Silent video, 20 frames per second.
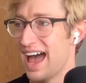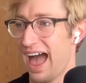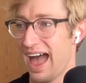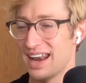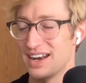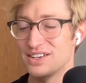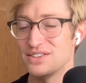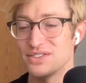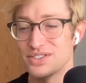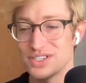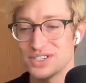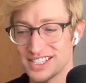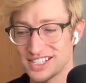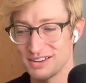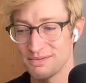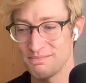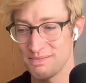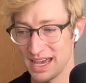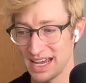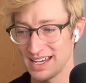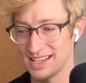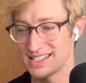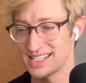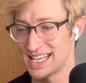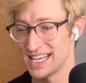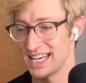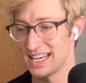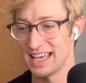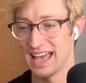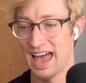and it's just
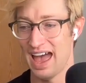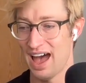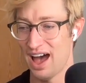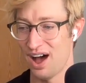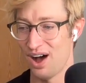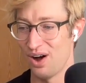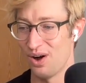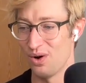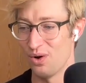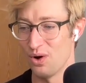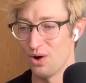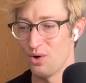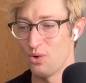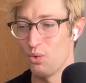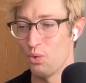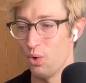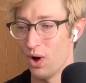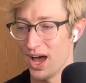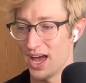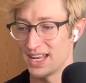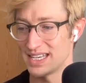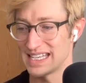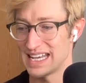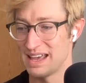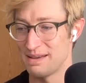amazing how what